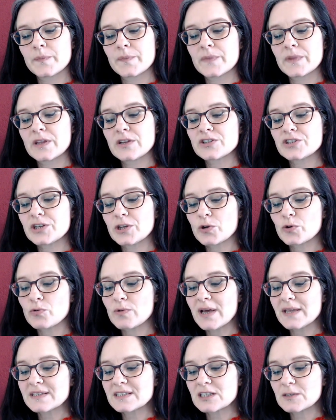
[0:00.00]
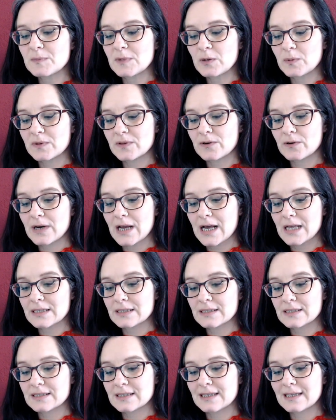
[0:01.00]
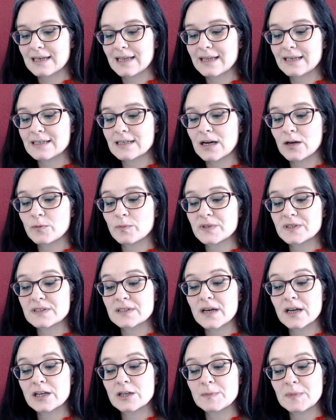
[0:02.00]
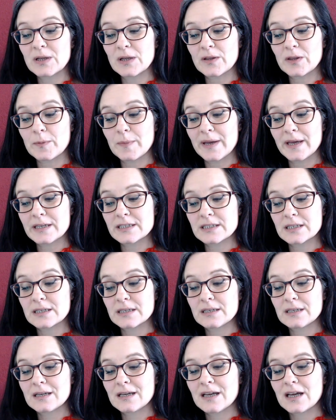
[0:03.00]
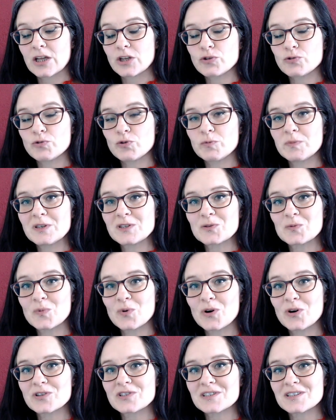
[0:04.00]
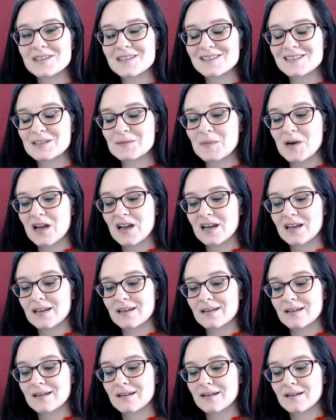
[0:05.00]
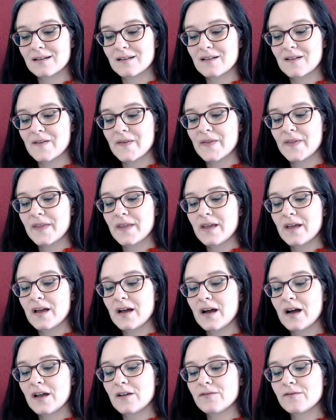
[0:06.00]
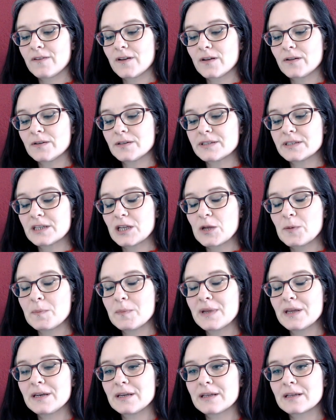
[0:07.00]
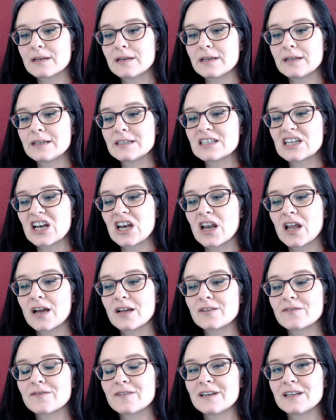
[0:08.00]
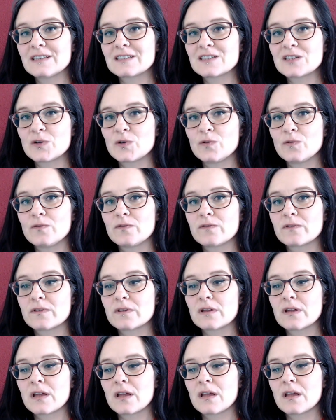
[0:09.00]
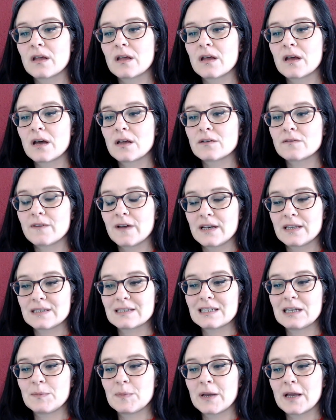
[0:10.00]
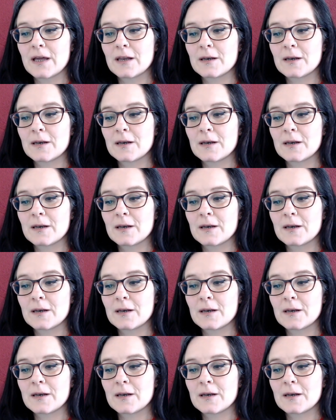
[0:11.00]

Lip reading: She caressed me with her hands and lay down beside me in the bed and drew me towards her, smiling. I felt immediately delightfully soothed and fell asleep again.